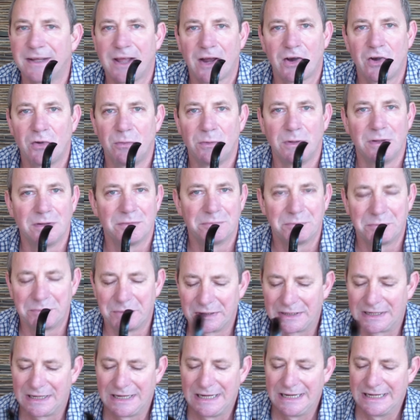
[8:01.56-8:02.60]
caramel.
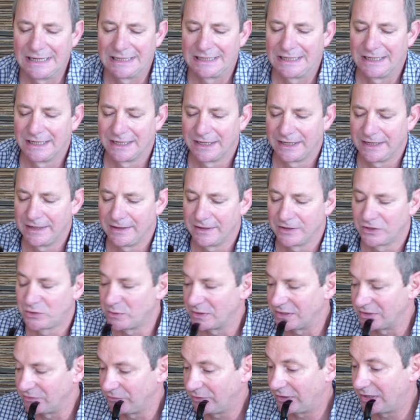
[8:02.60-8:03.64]
Clear in this
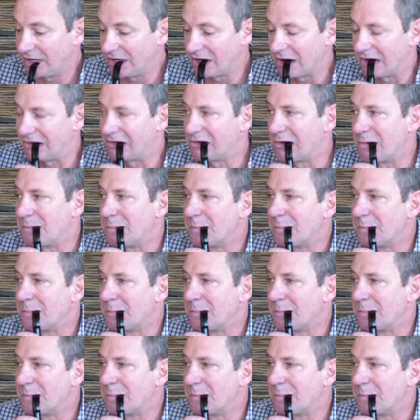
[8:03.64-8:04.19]
one. Very nice.